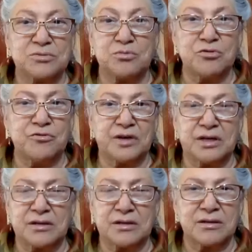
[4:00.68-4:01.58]
moving.
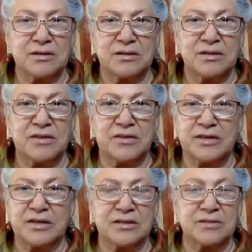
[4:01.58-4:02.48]

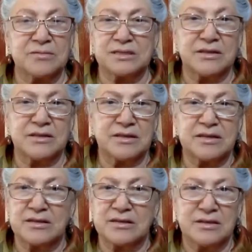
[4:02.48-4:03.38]
Nothing. There was
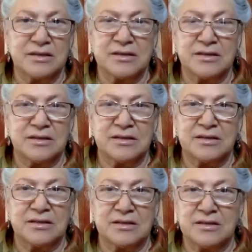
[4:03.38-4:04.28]
nothing,
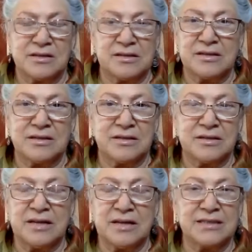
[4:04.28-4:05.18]

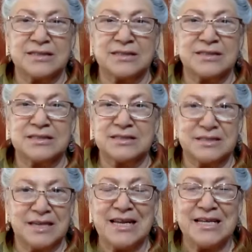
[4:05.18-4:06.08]
not
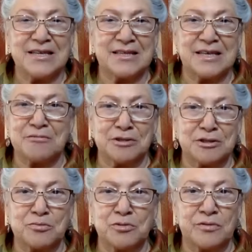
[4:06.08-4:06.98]
anything
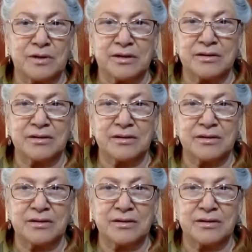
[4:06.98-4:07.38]
was moving.